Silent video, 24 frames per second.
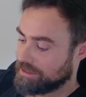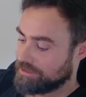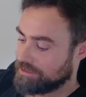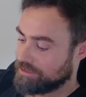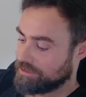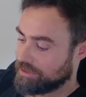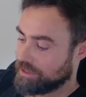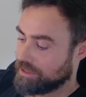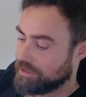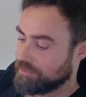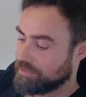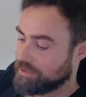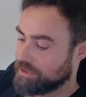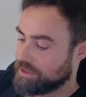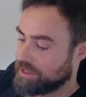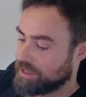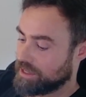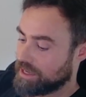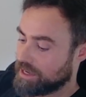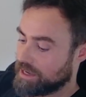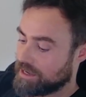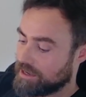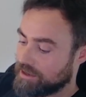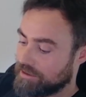trading with
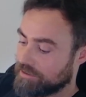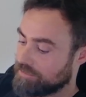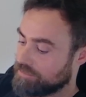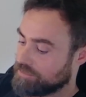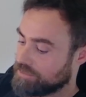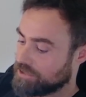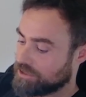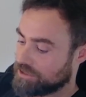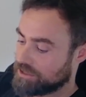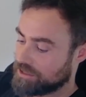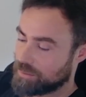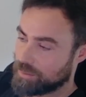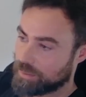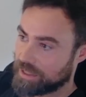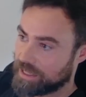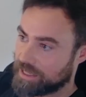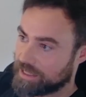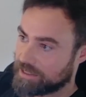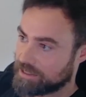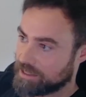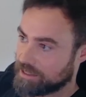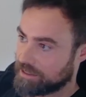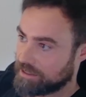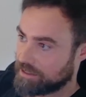AI just
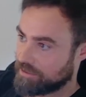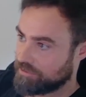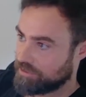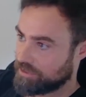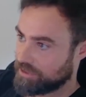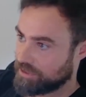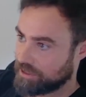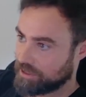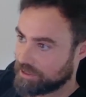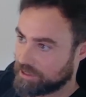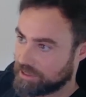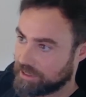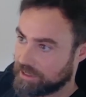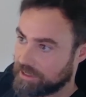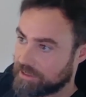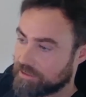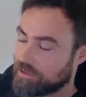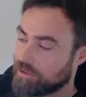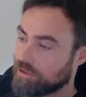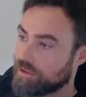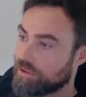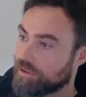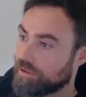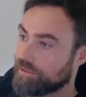implies like everything, like
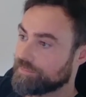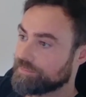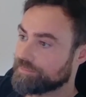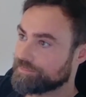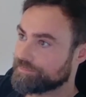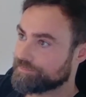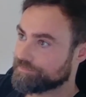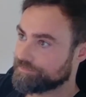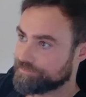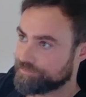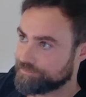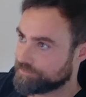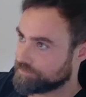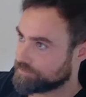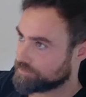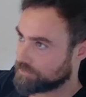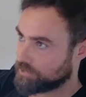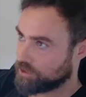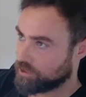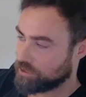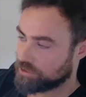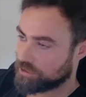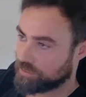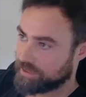
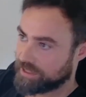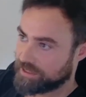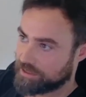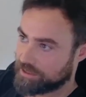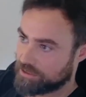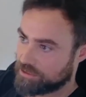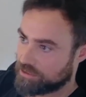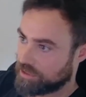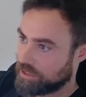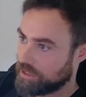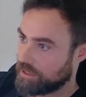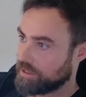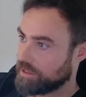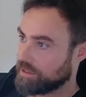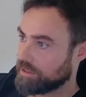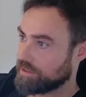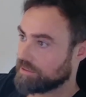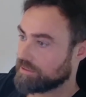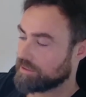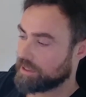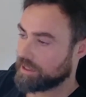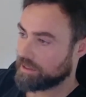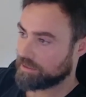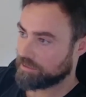automated
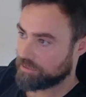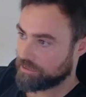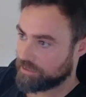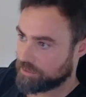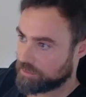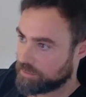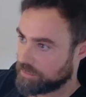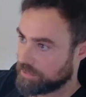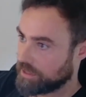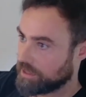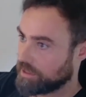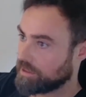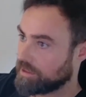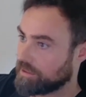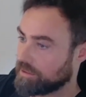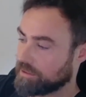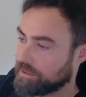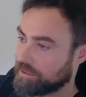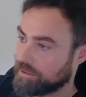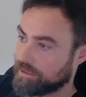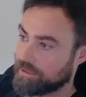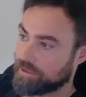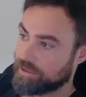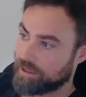trading, algorithmic,
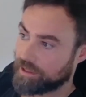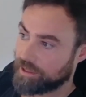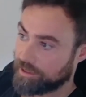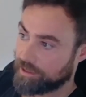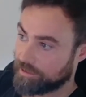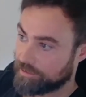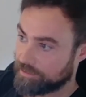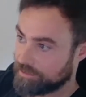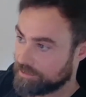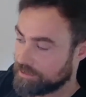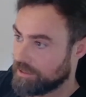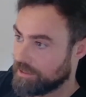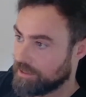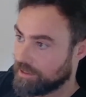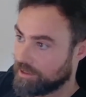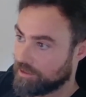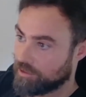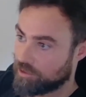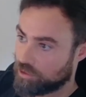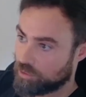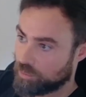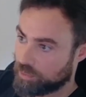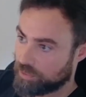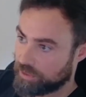and
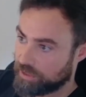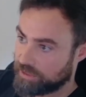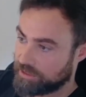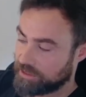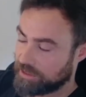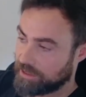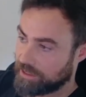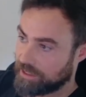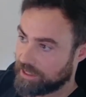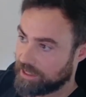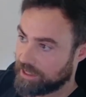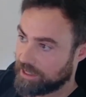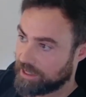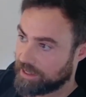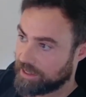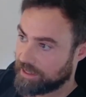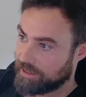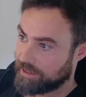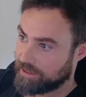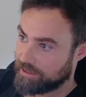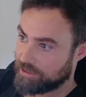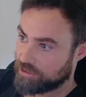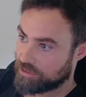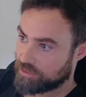incorporating
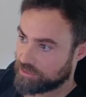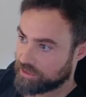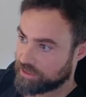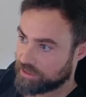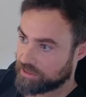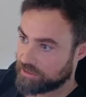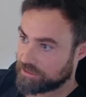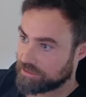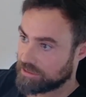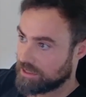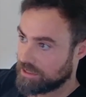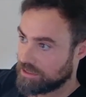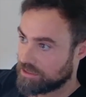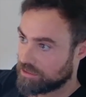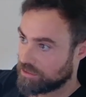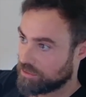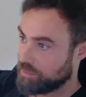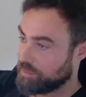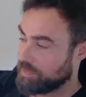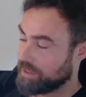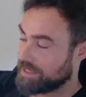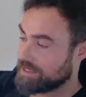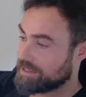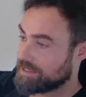AI into it. So
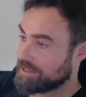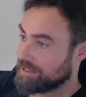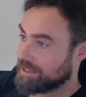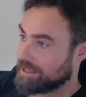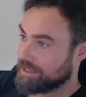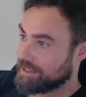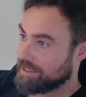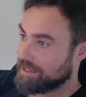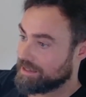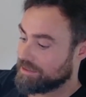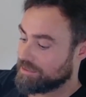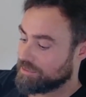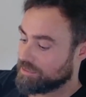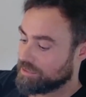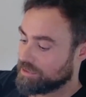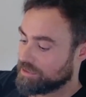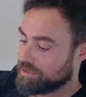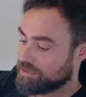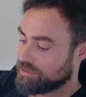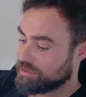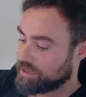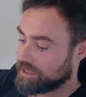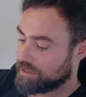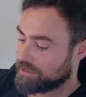basically, we're
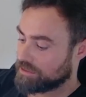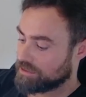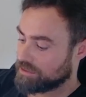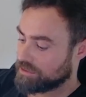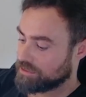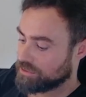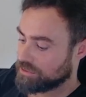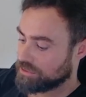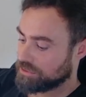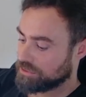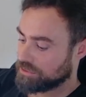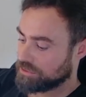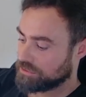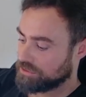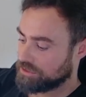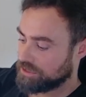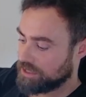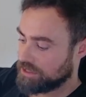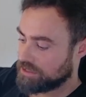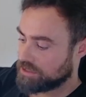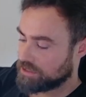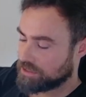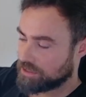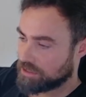trying to
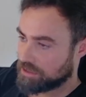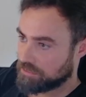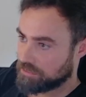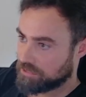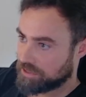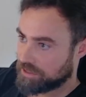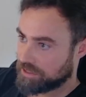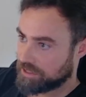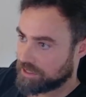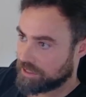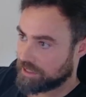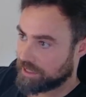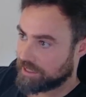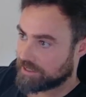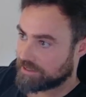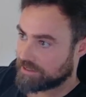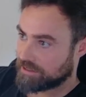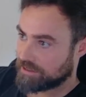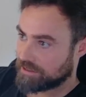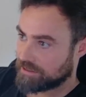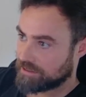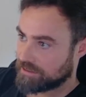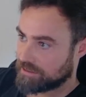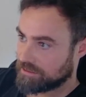teach someone that
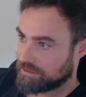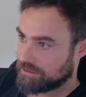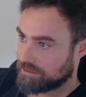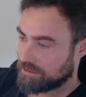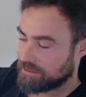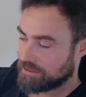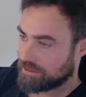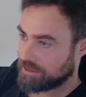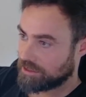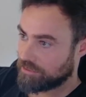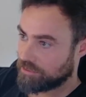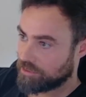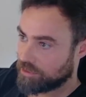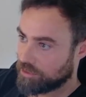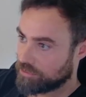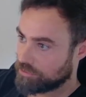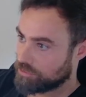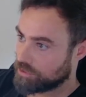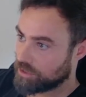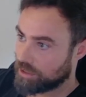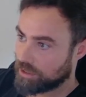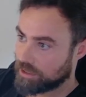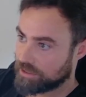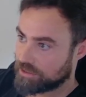has zero
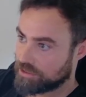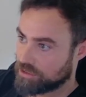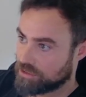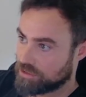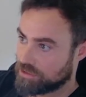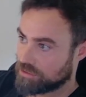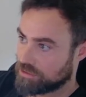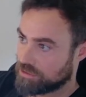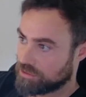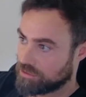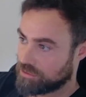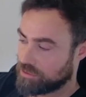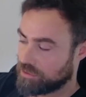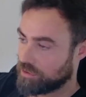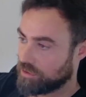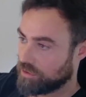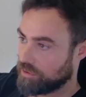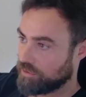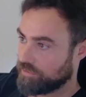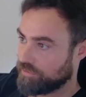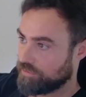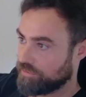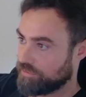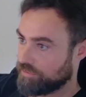knowledge
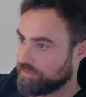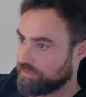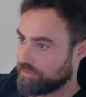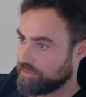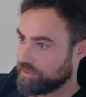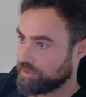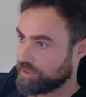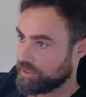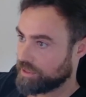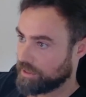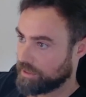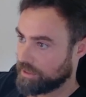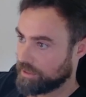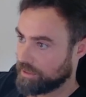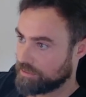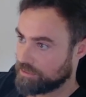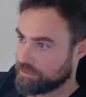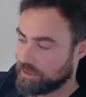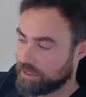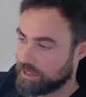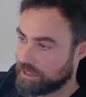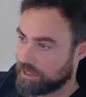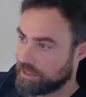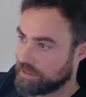of
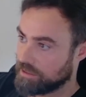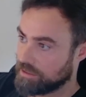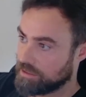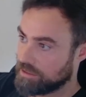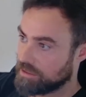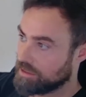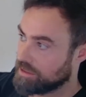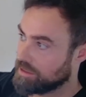trading,